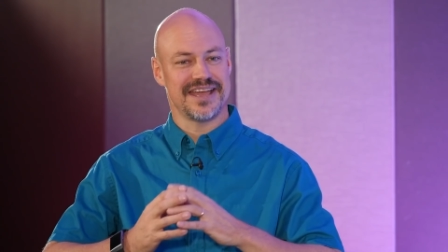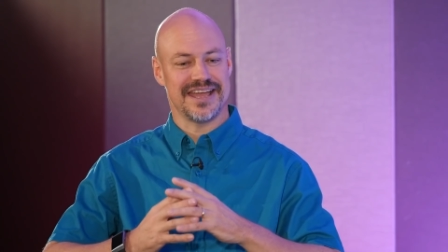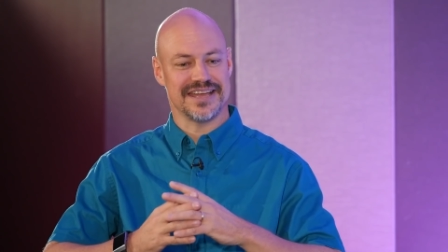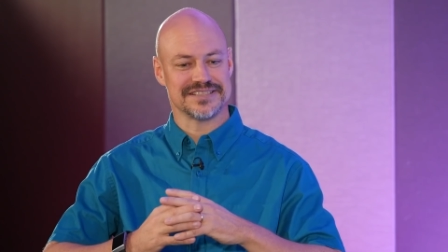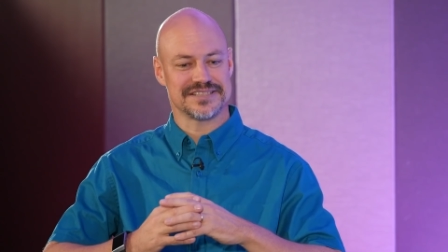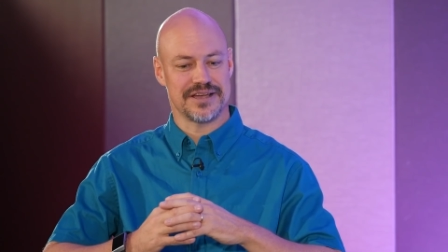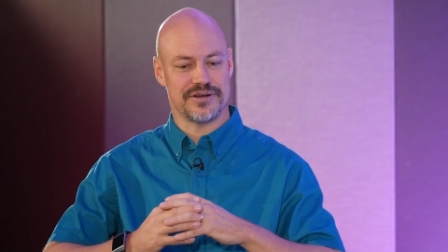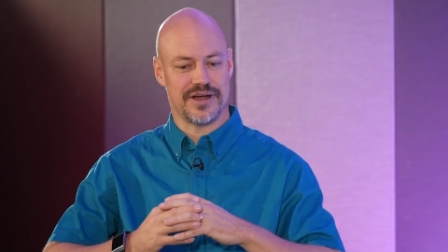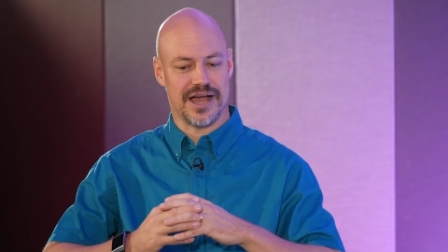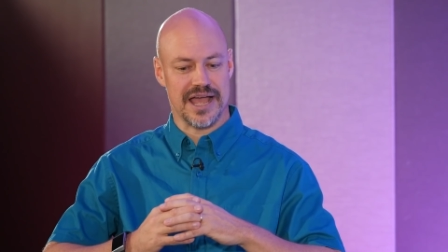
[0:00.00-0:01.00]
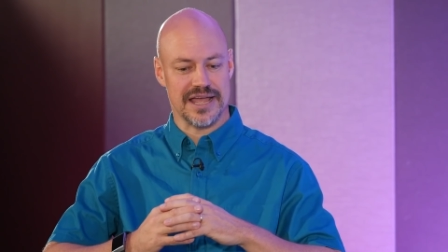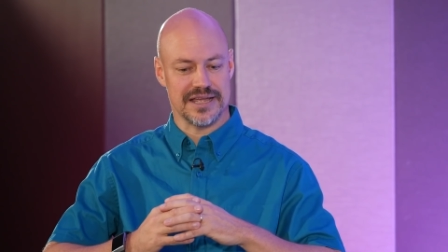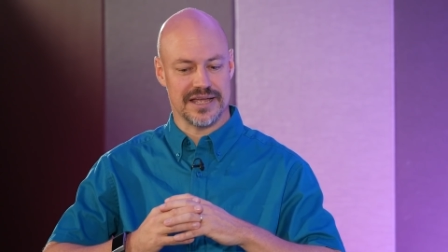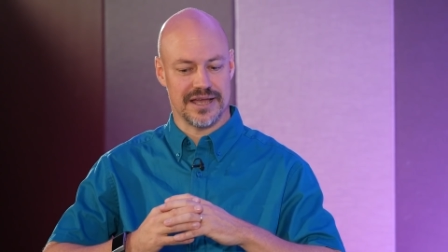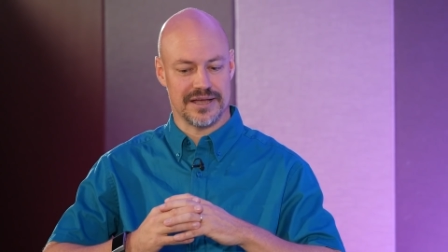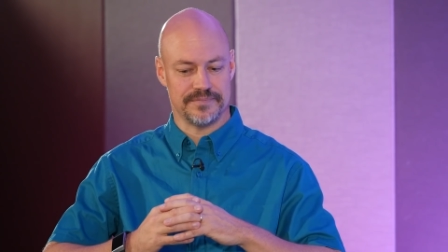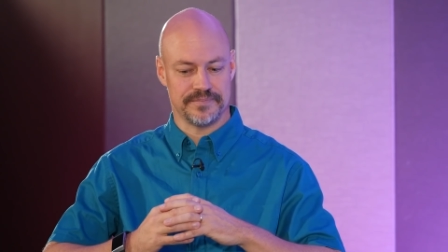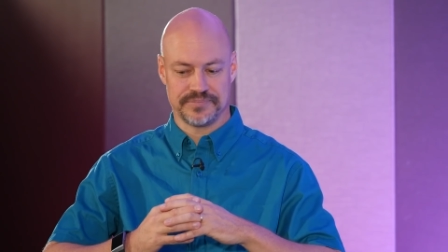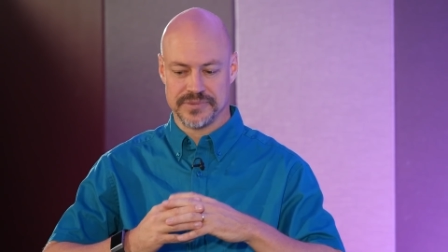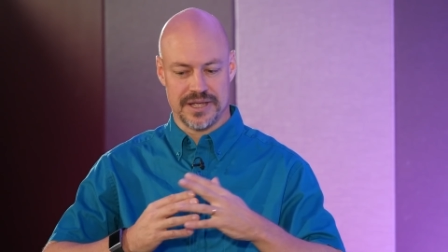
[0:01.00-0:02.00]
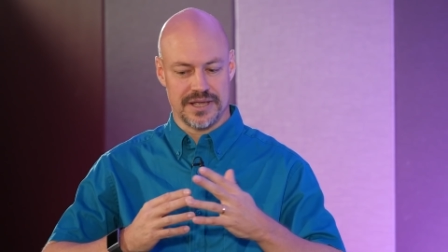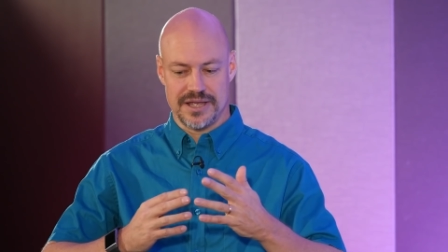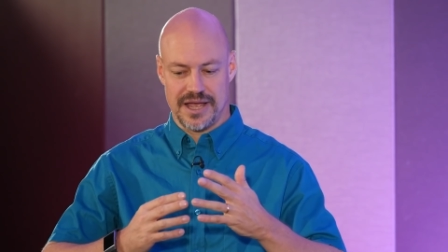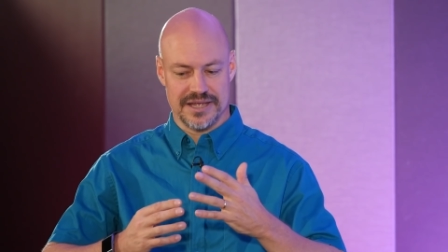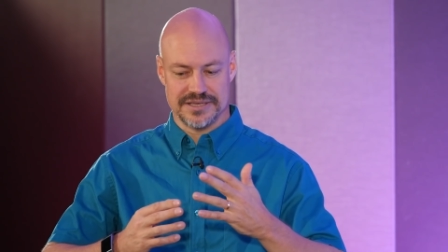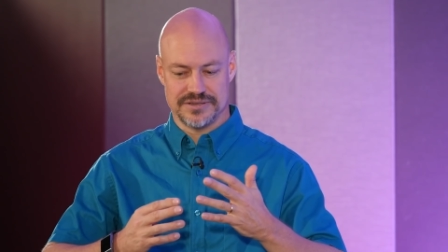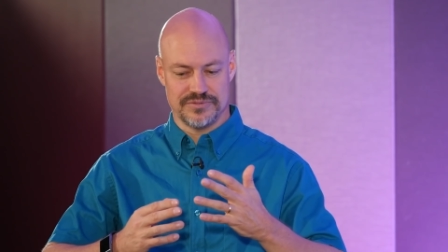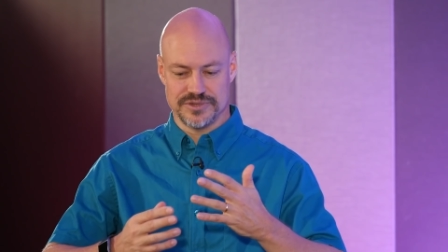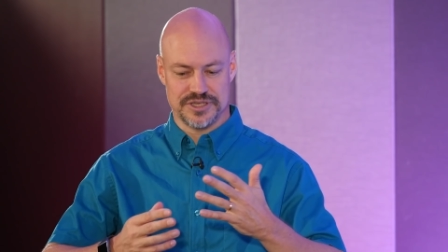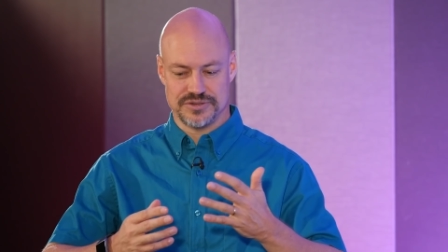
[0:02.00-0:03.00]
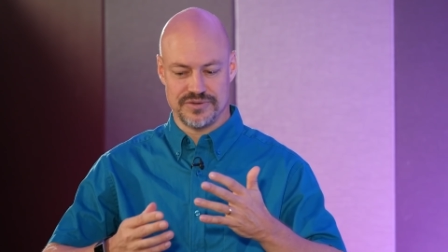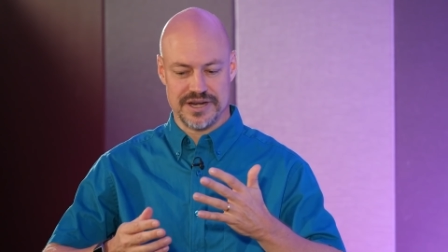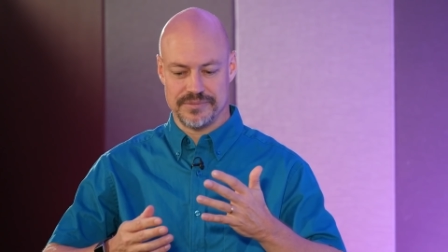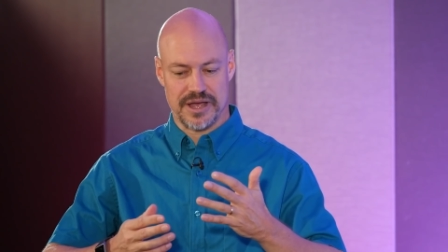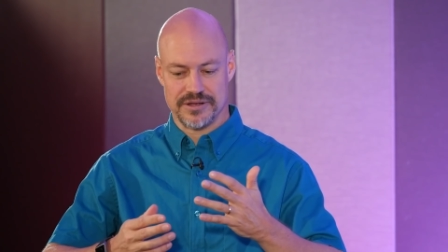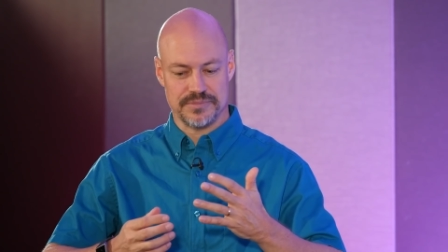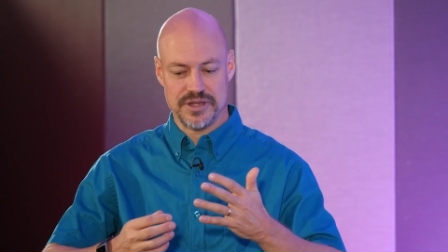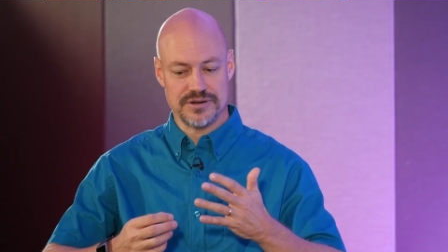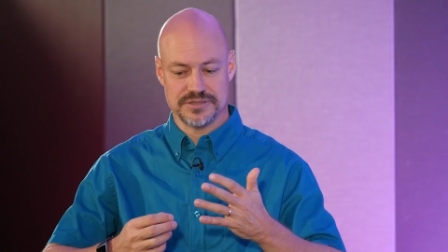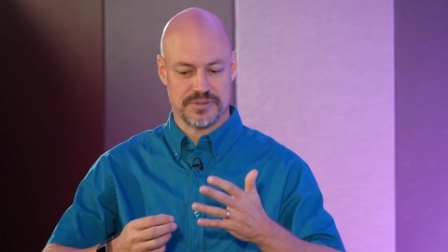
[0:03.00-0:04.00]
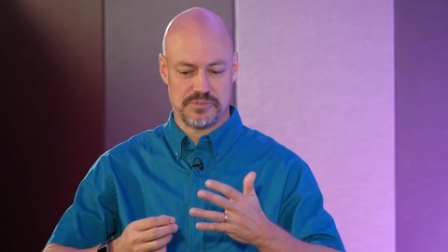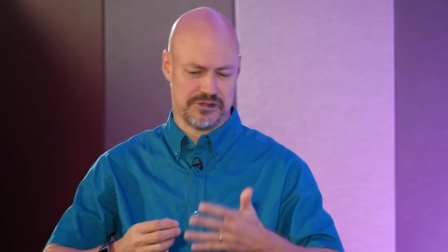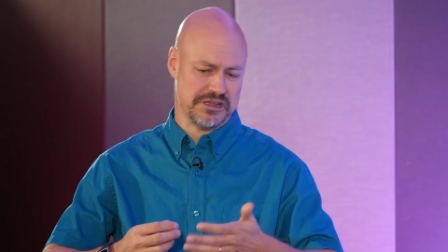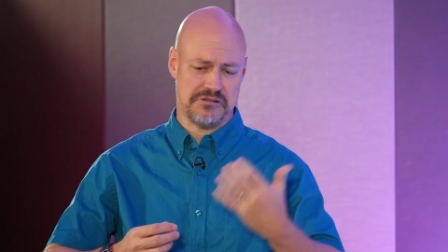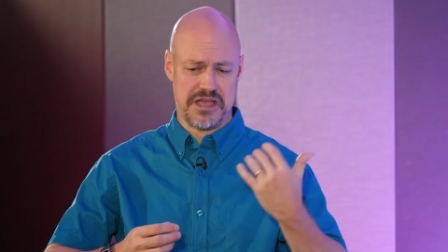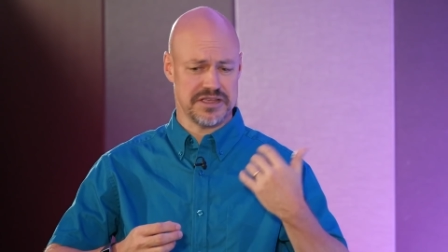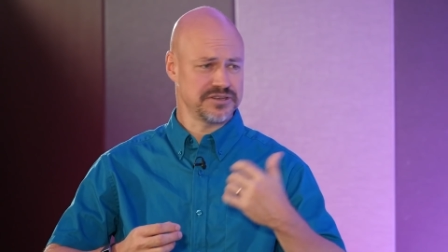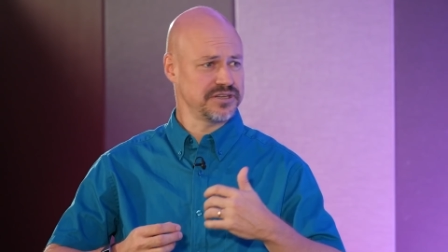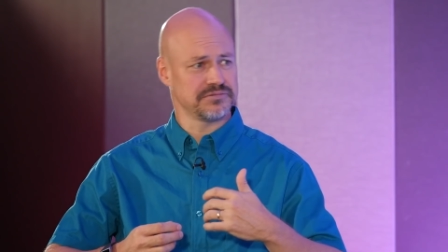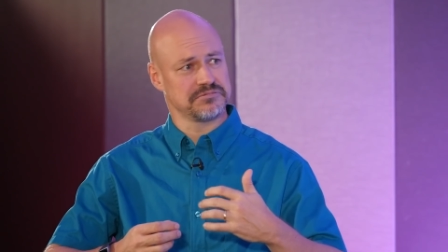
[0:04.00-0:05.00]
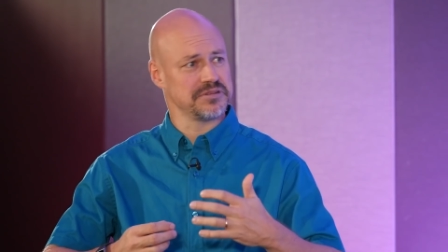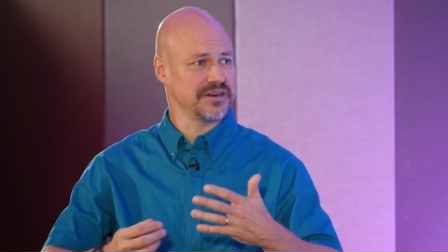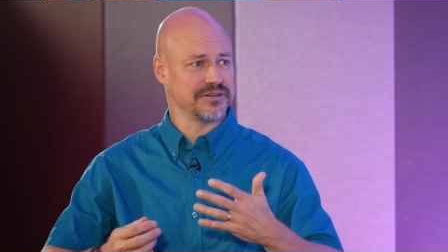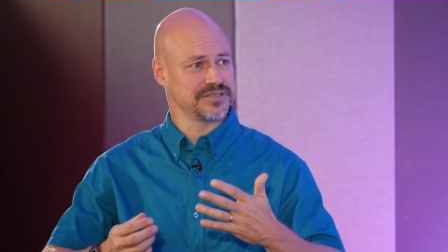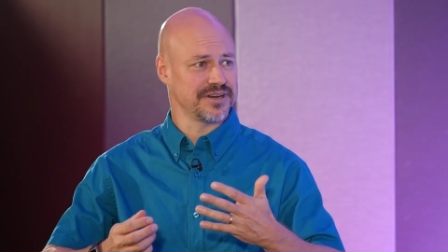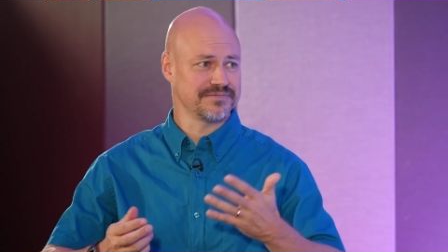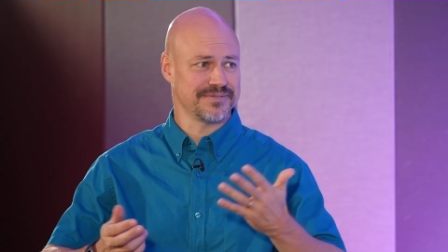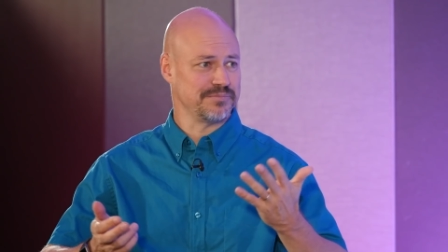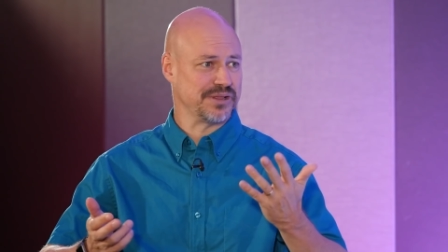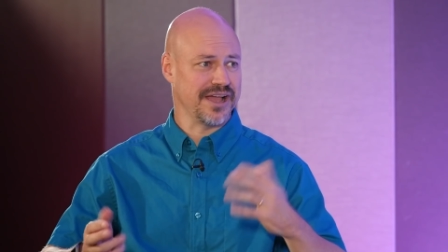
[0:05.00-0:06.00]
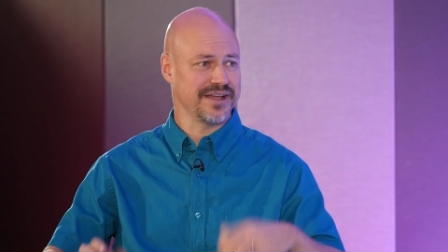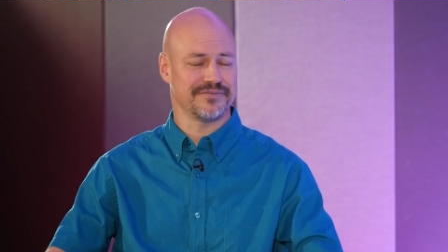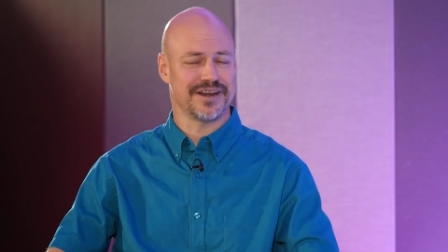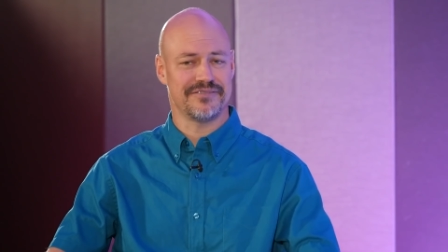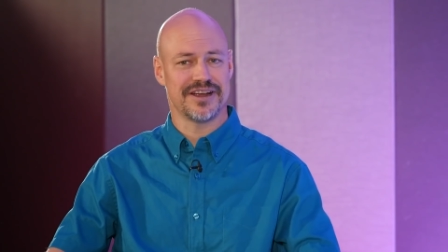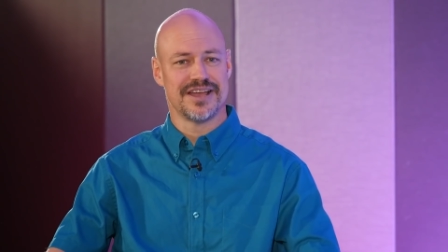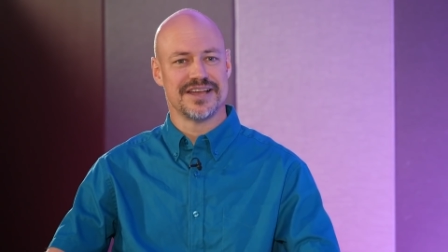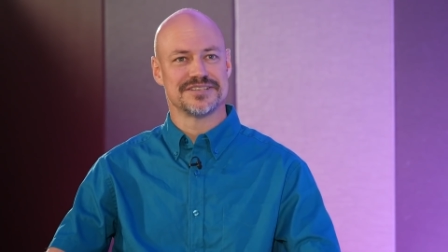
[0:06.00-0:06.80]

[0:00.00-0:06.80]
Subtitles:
And so I was just reading about computers, and people were like, well, you should, you know, start applying, whatever.